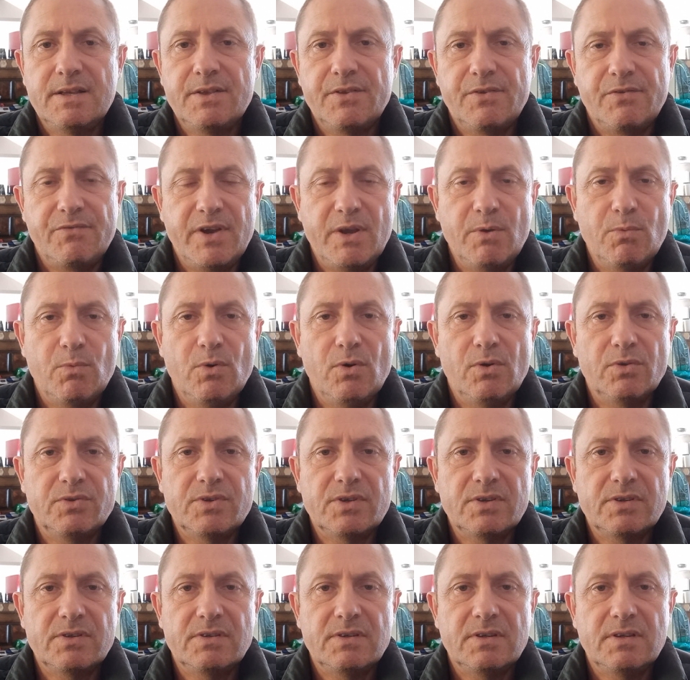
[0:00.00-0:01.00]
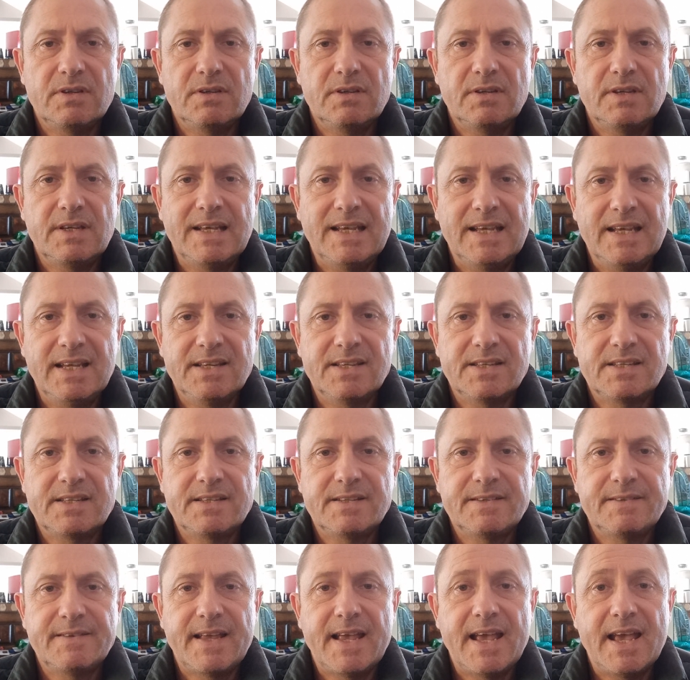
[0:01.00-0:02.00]
Three Waters,
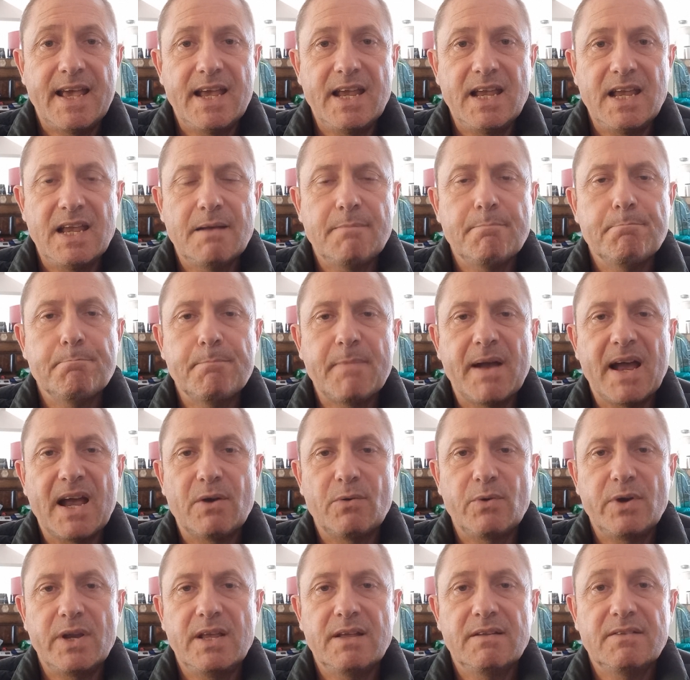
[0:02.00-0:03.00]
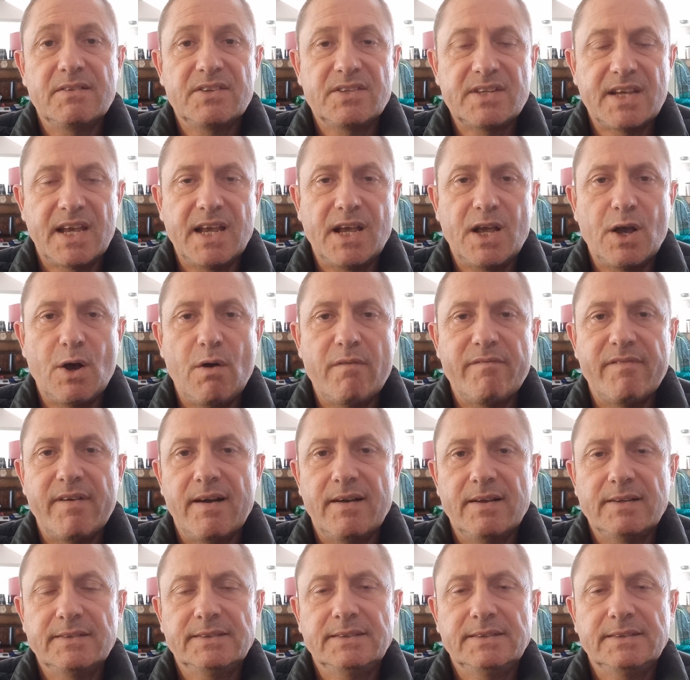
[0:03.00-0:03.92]
is a Maori takeover.